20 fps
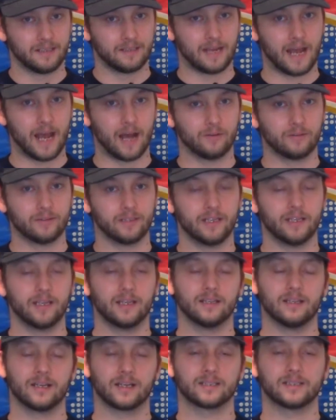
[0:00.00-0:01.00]
Now,
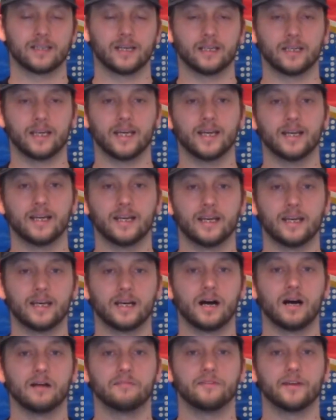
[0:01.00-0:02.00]
like I said, Italy,
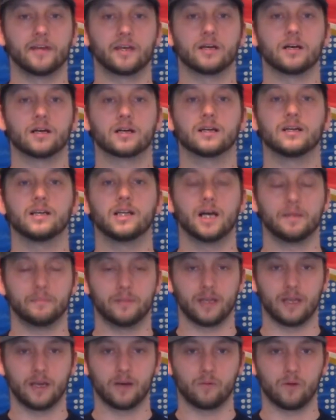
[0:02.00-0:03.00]
I think, are
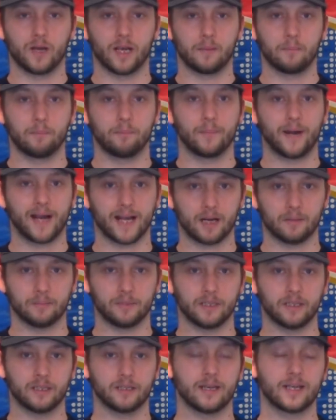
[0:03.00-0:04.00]
climbing their way back up
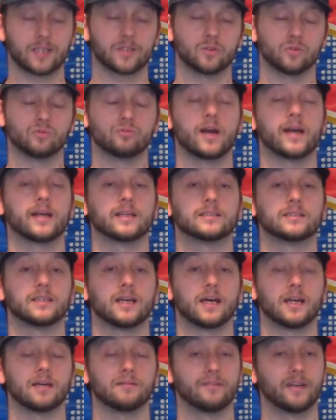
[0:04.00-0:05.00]
the international ranks,
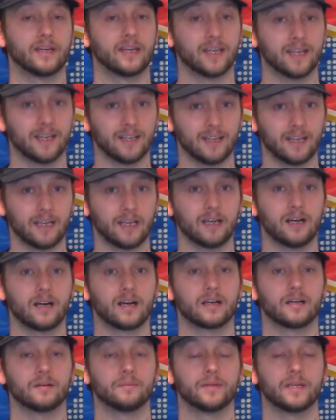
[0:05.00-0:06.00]
and I think Italy are
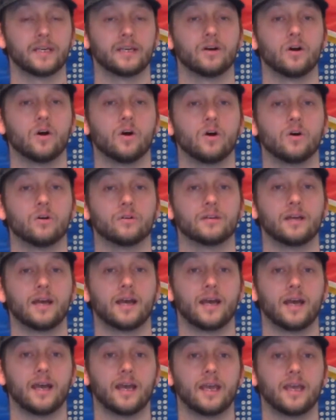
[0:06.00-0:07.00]
going to be on
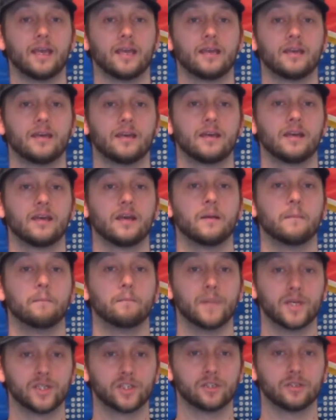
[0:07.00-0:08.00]
a
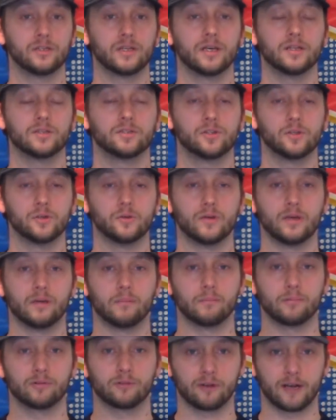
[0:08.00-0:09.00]
mission to
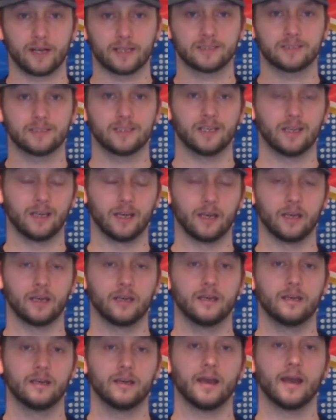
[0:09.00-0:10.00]
impress here,
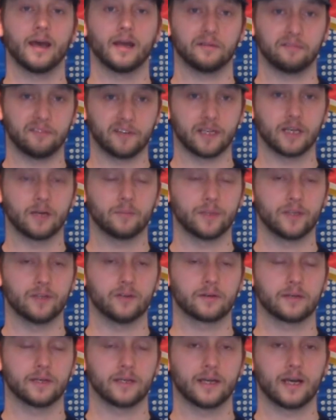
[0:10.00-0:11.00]
and I think they'll be
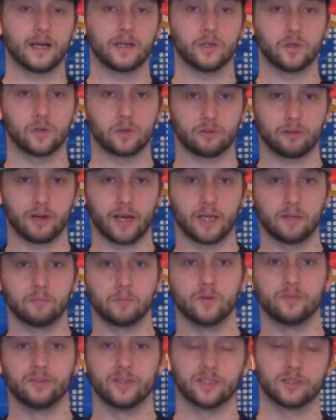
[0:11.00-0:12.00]
knocking out Ukraine
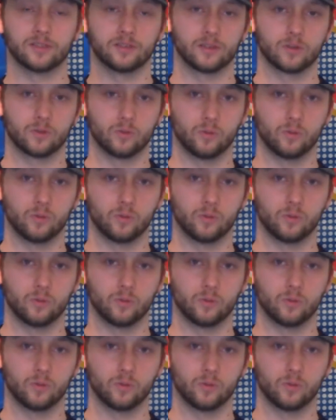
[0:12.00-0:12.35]
moving into the